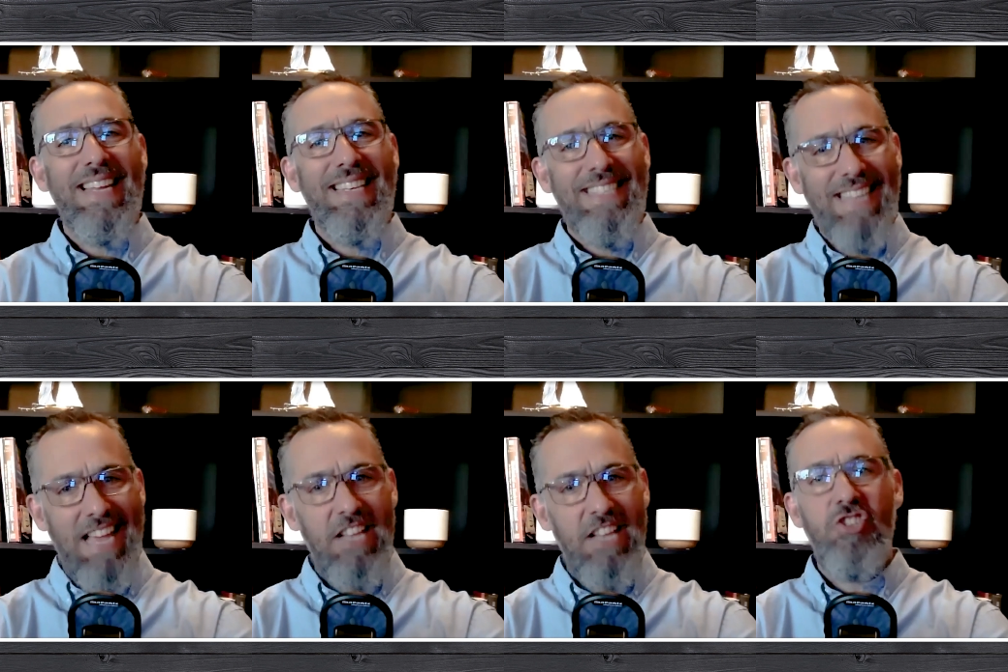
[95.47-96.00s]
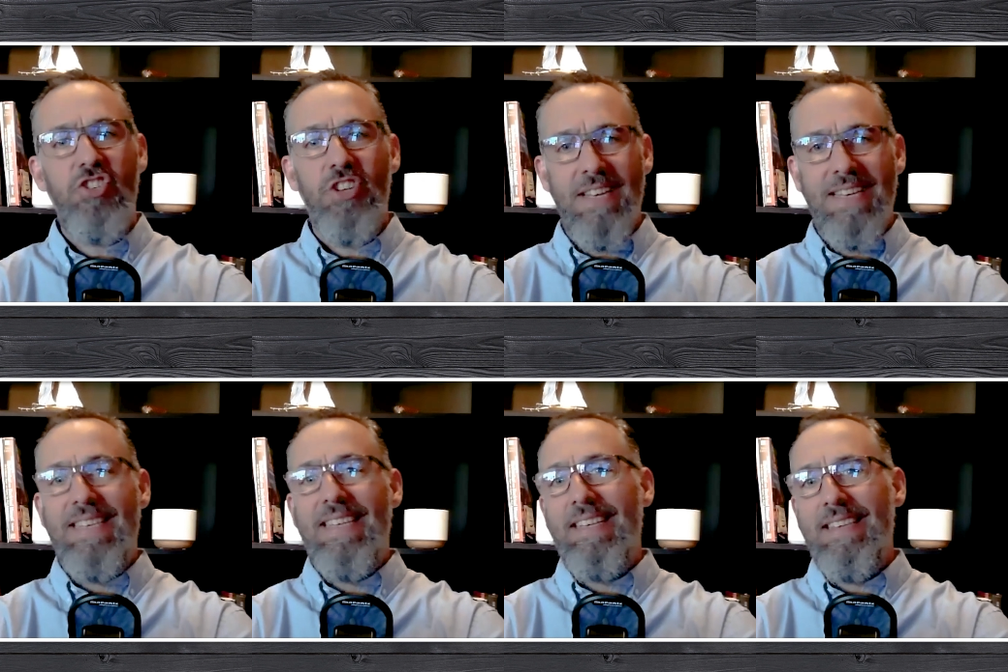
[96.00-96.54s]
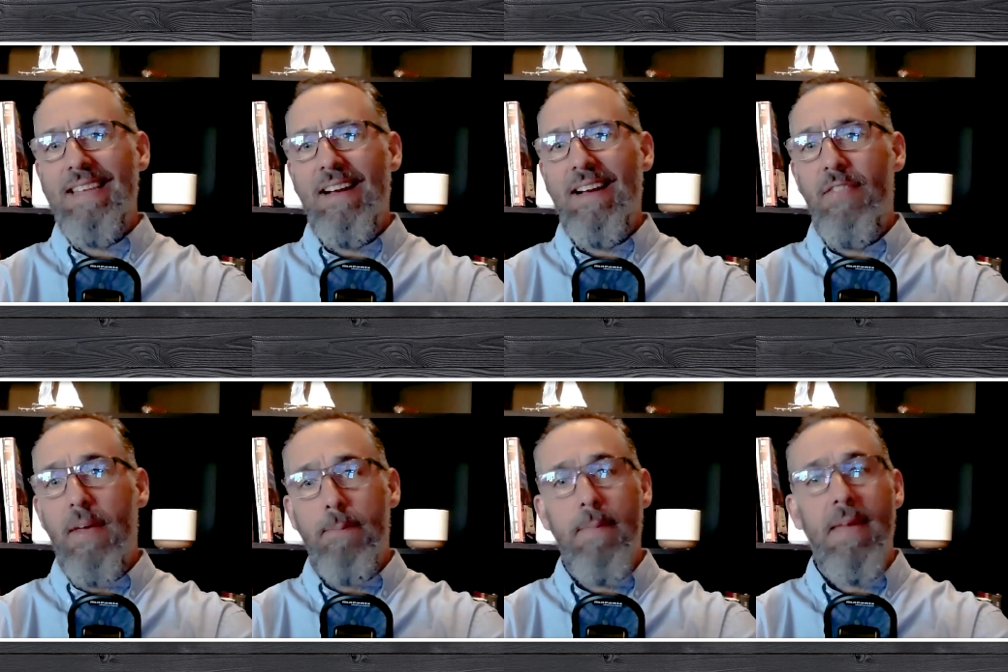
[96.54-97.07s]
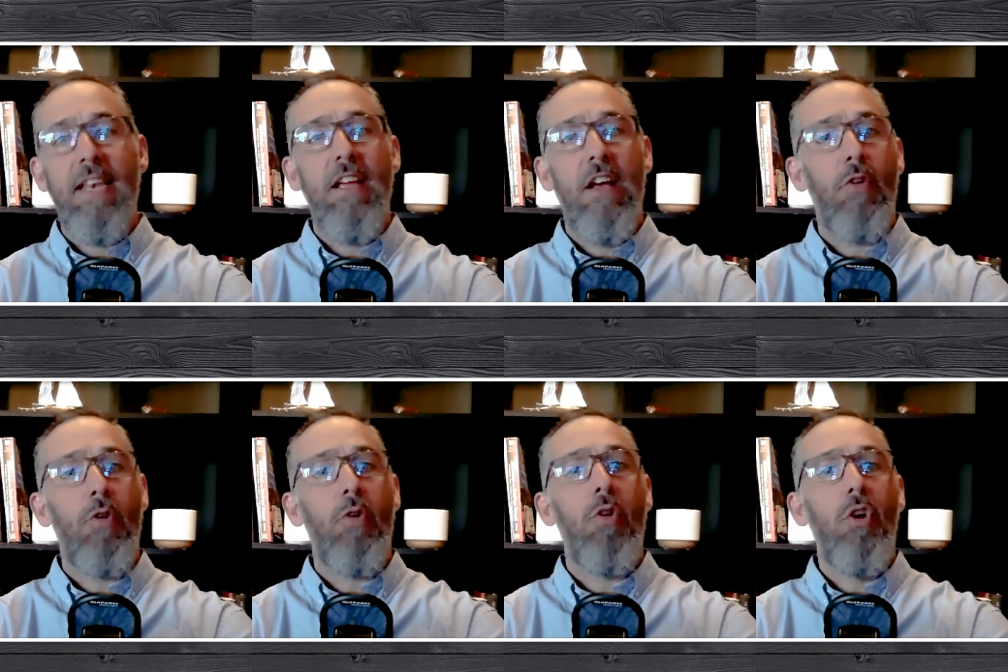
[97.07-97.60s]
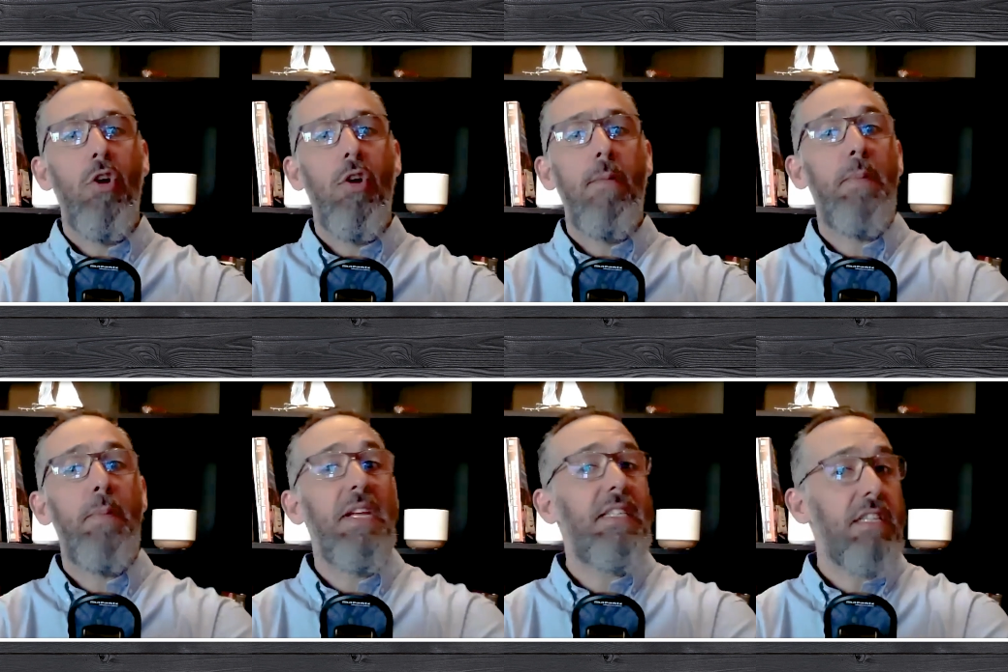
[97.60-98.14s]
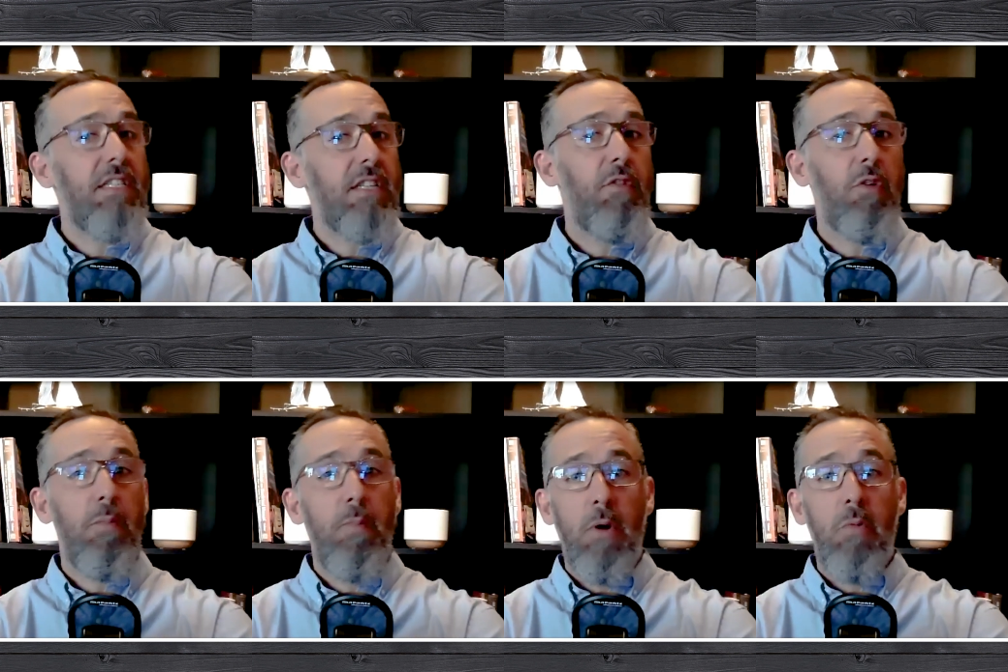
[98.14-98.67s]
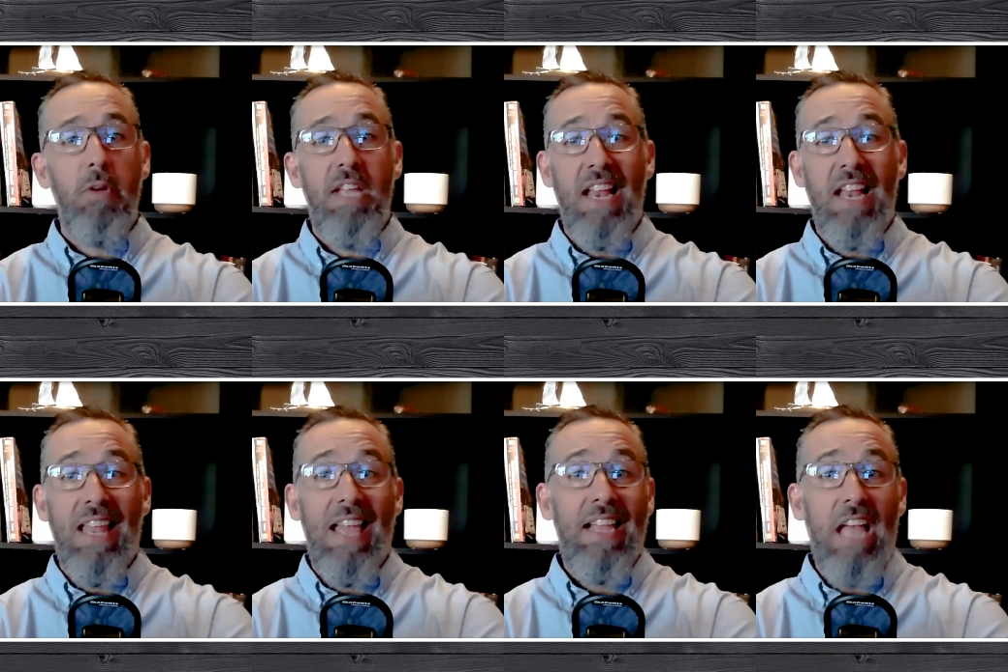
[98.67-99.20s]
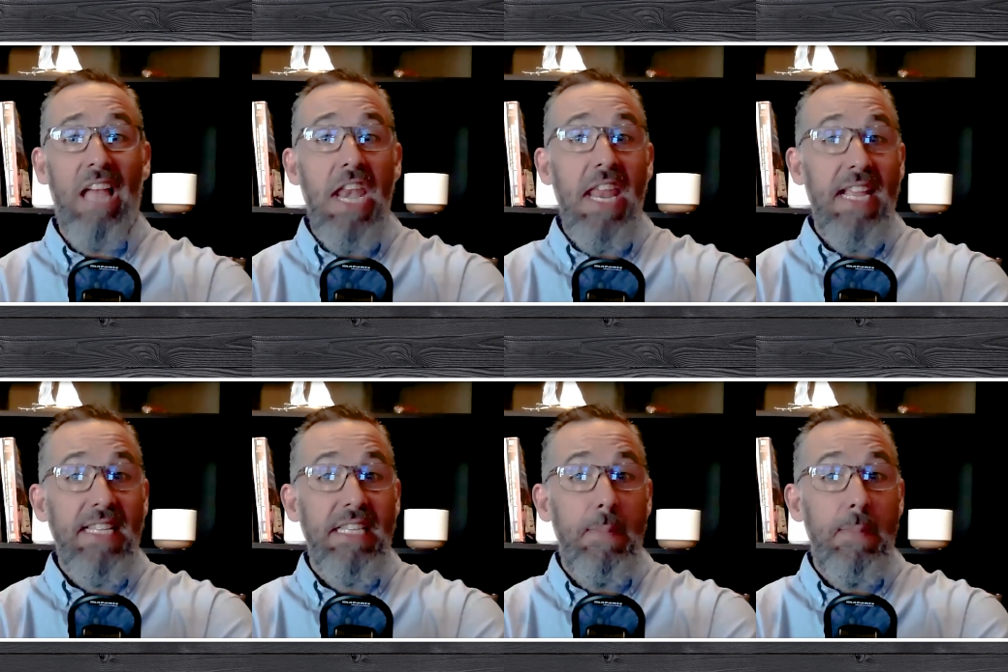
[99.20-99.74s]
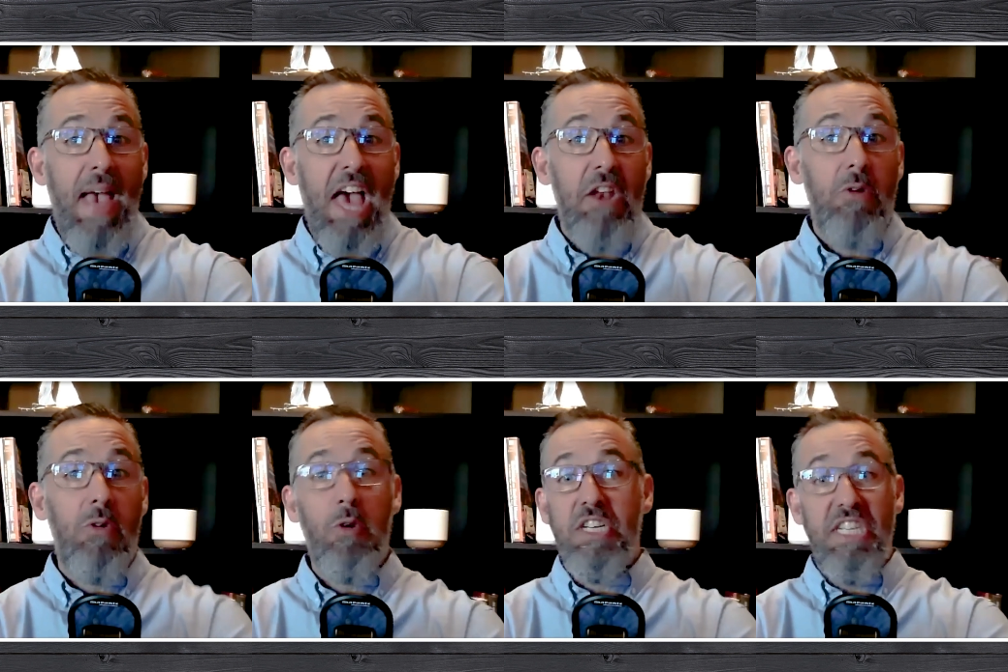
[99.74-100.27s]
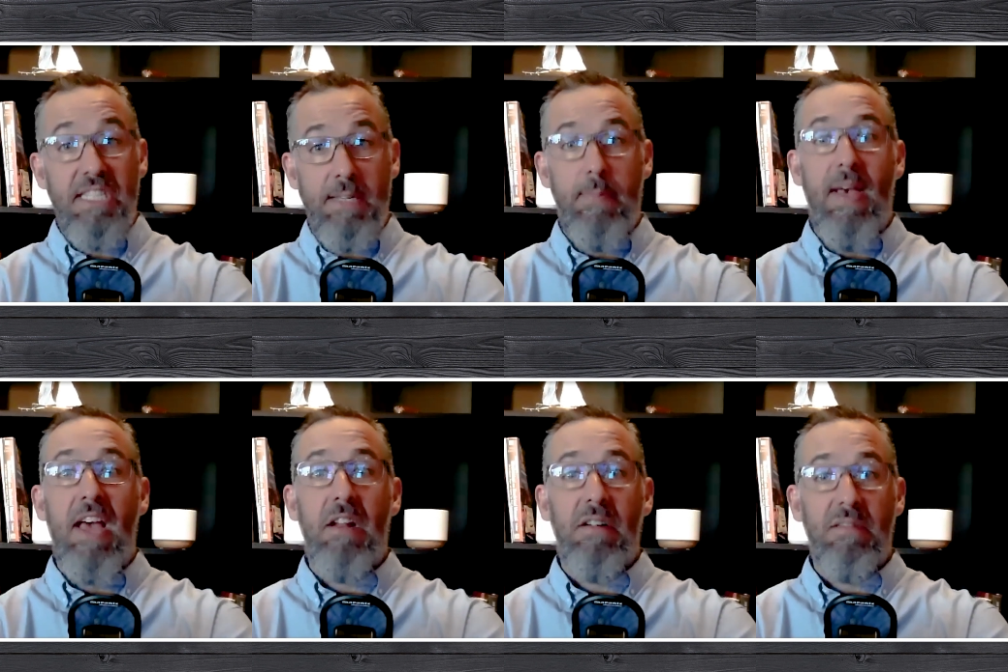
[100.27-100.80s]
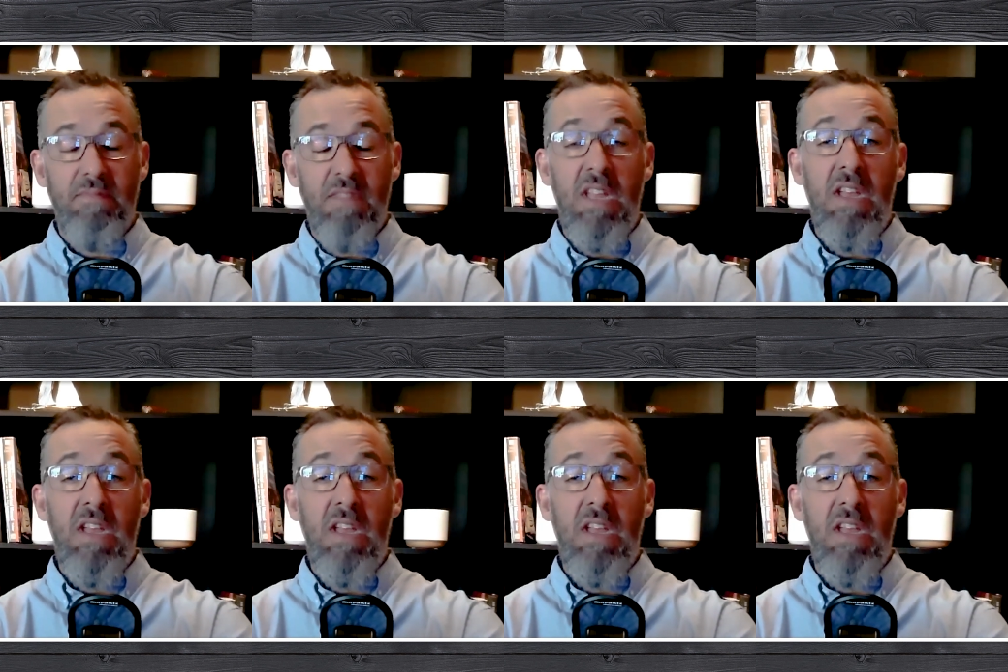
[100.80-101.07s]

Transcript: attention and detail that many other pieces of your boat would get, like an AC panel or a DC panel.